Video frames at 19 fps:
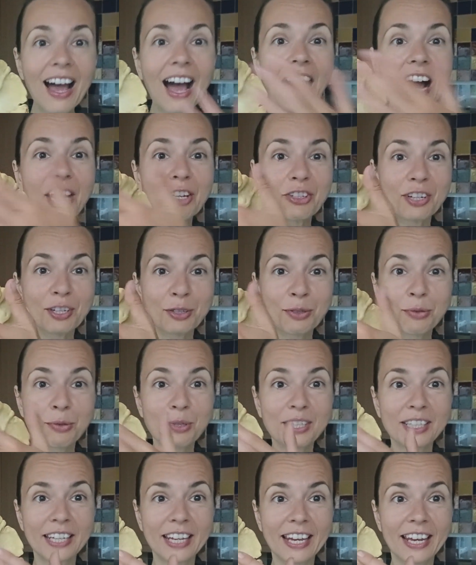I just
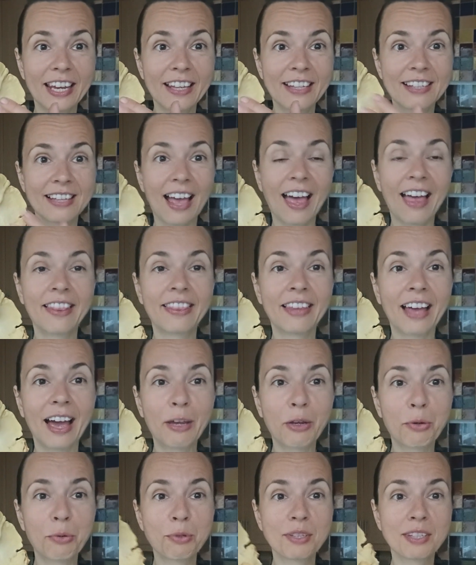took this and I
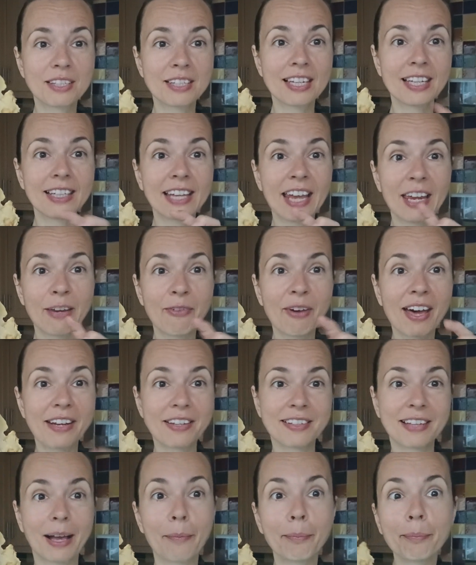could see there were
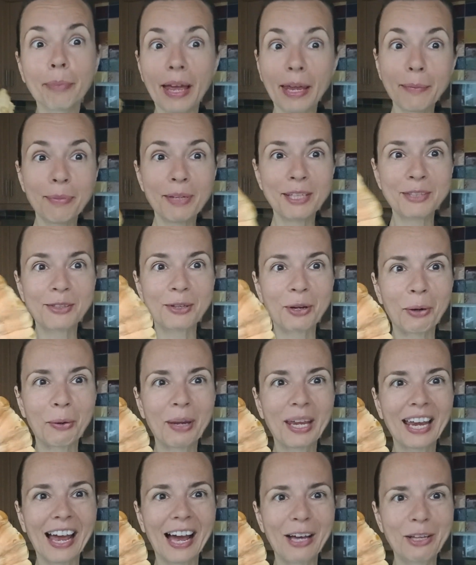some babies
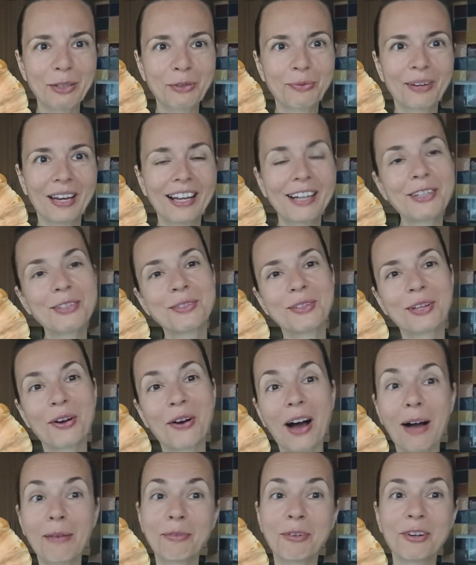growing as well, so
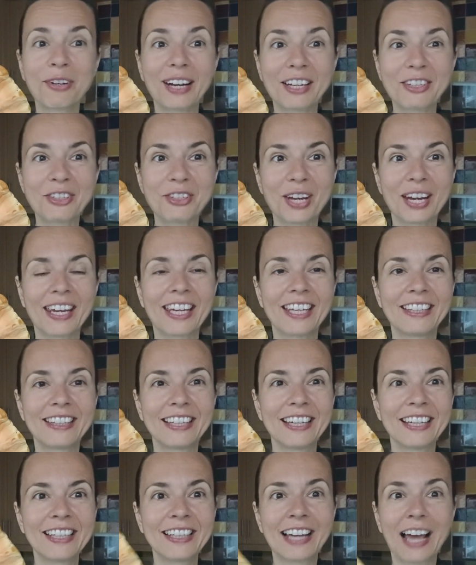I'm gonna check it
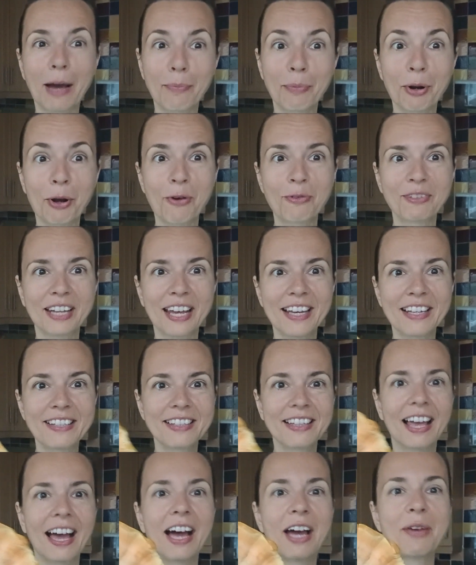in a couple of days
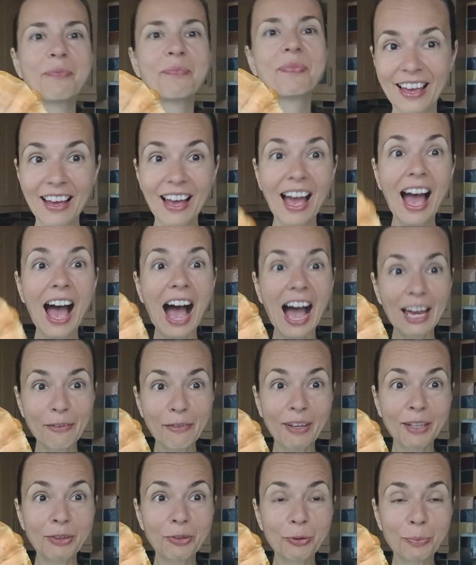time. I
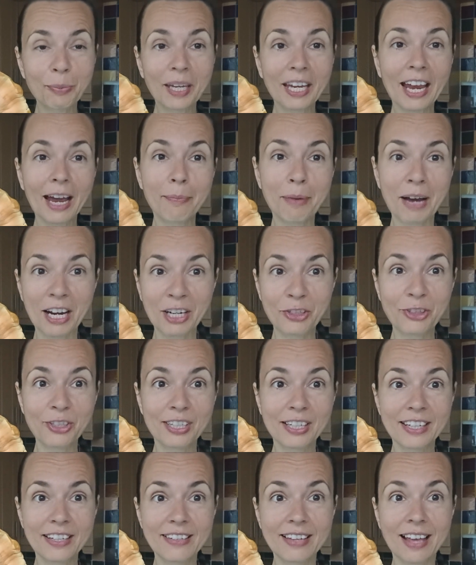went to pick up
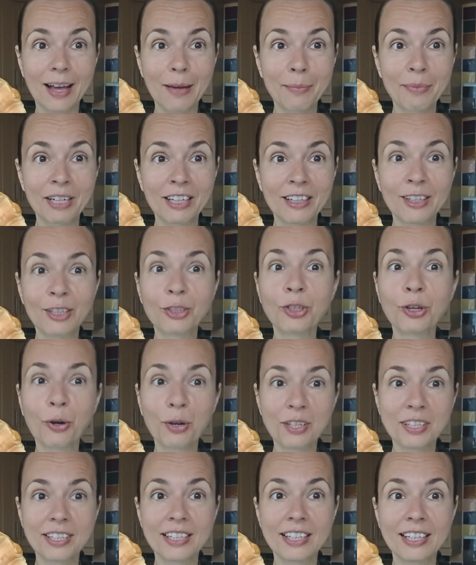actually some dog
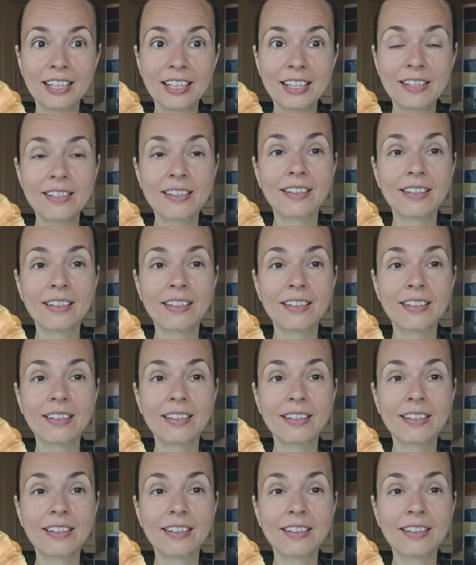seeds.